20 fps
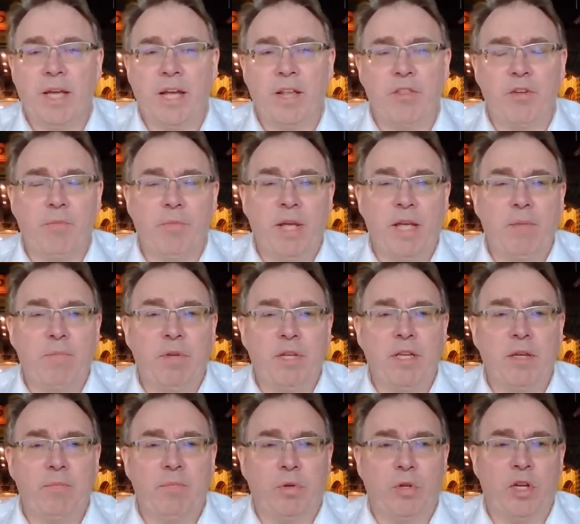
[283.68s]
And there may
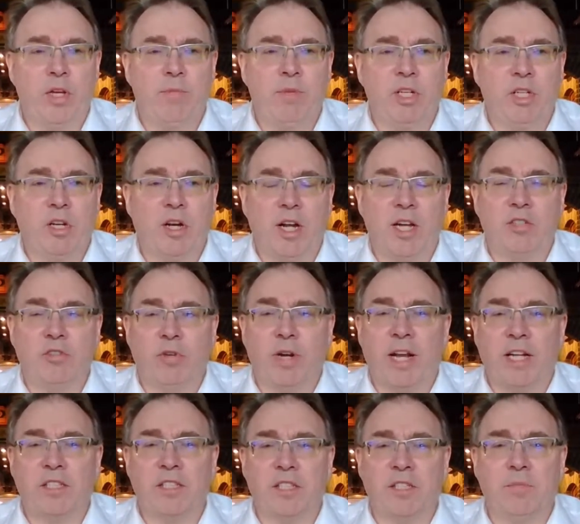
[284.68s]
be employment
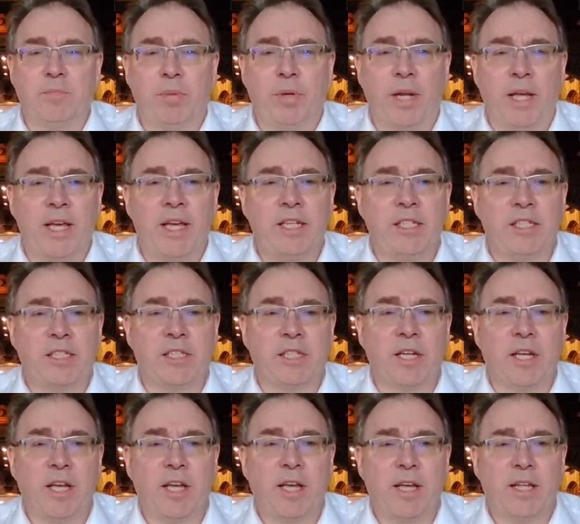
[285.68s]
contracts in place
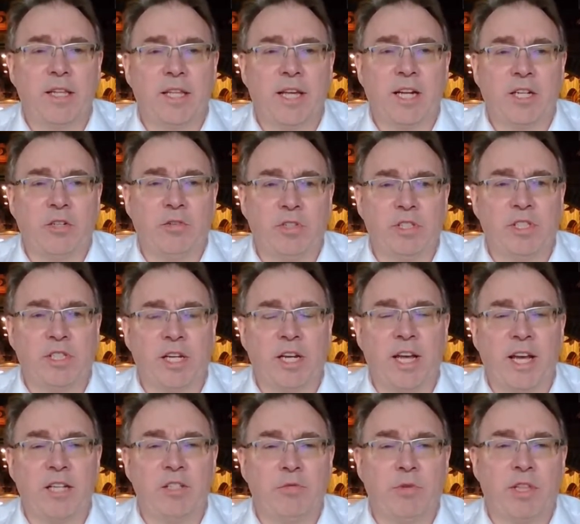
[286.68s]
that
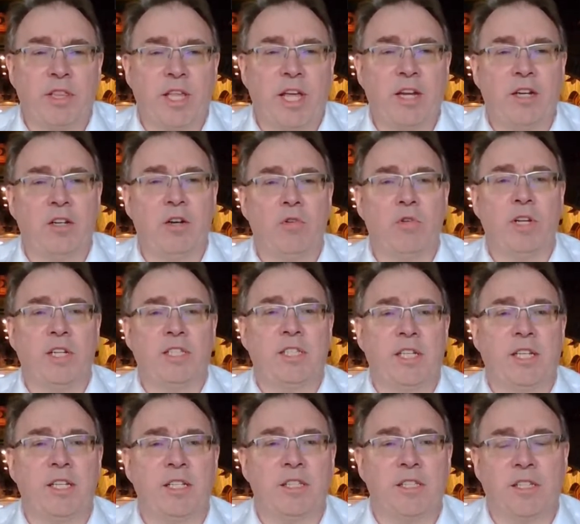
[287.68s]
crystallize what that
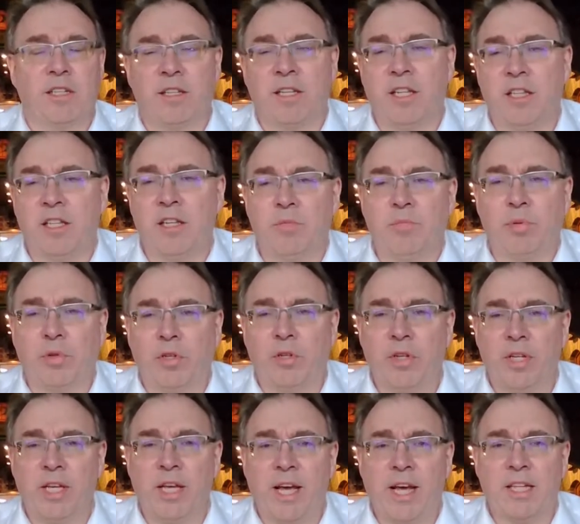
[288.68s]
notice is that the
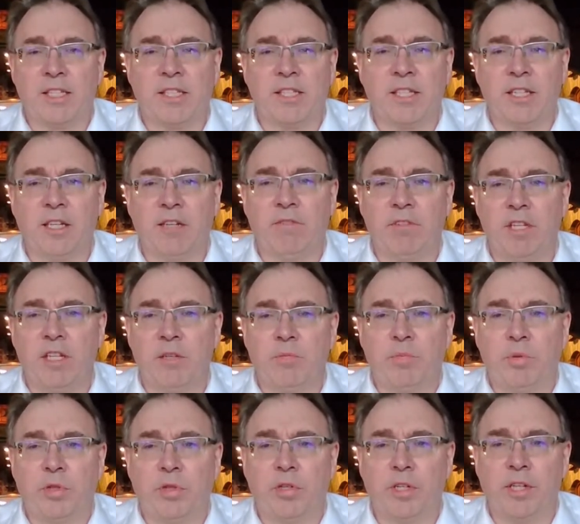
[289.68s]
employee has to give the
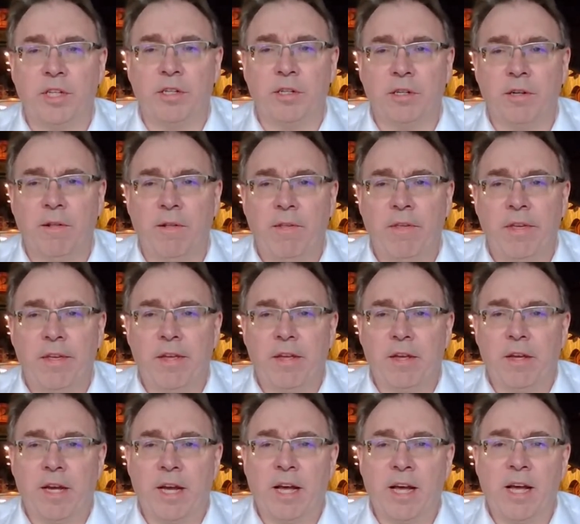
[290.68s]
employer.
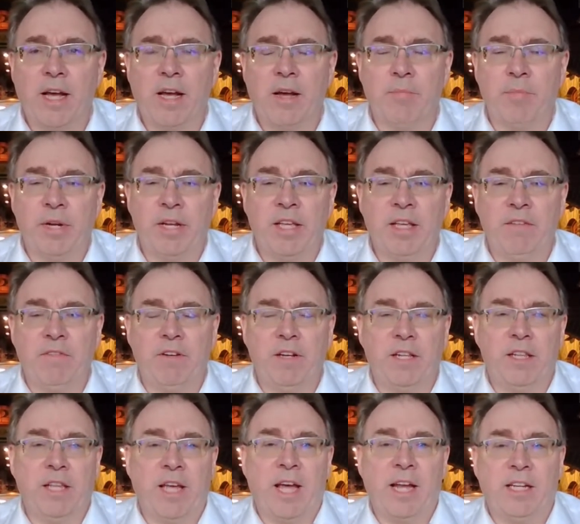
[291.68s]
But
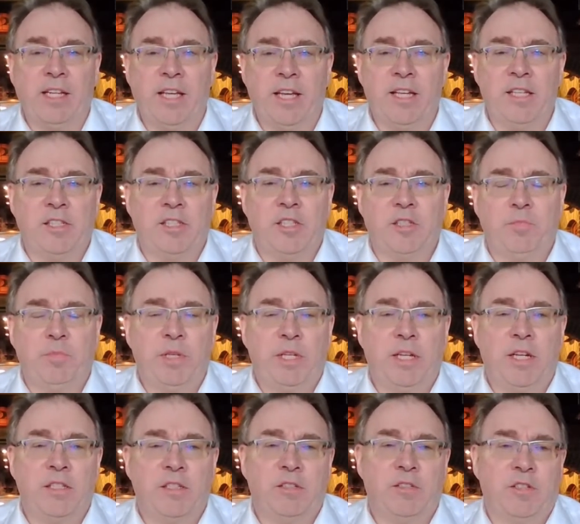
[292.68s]
even in that case, just
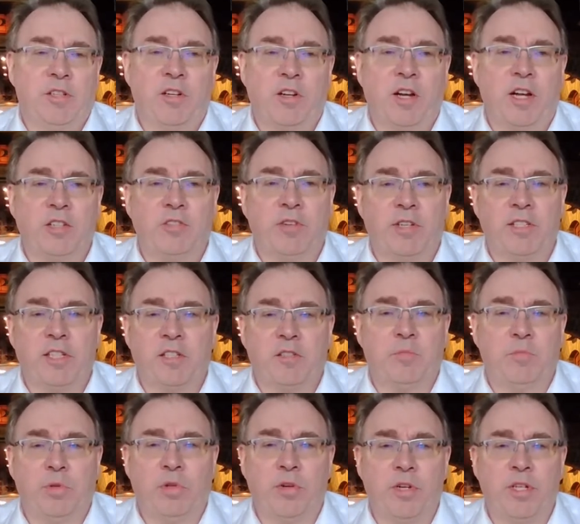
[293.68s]
because there's a contract
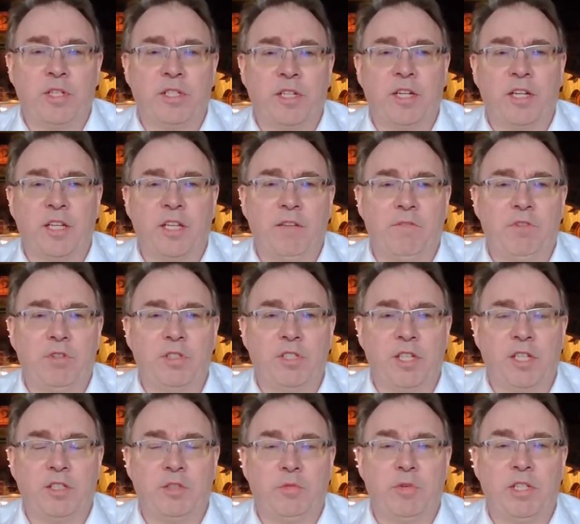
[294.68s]
as employee is going to give you
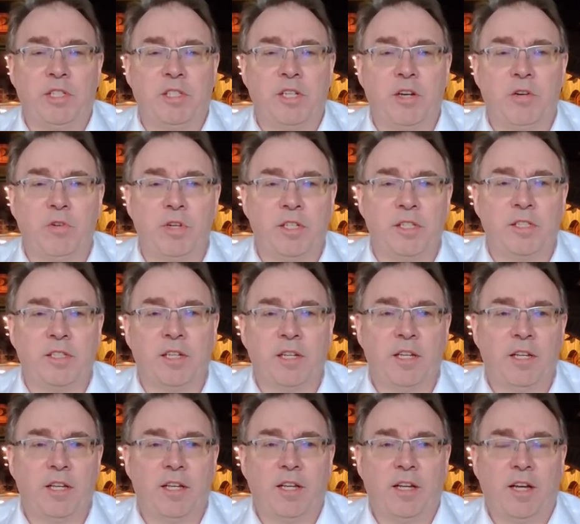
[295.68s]
6 weeks notice,